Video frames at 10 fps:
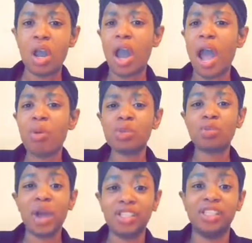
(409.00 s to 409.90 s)
I was
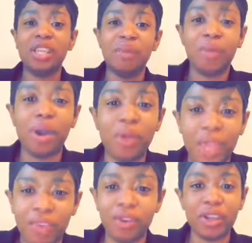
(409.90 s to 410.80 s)
watching,
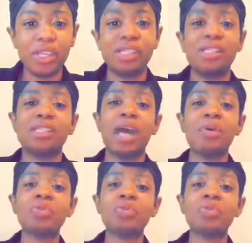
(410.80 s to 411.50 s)
okay, for instance, I was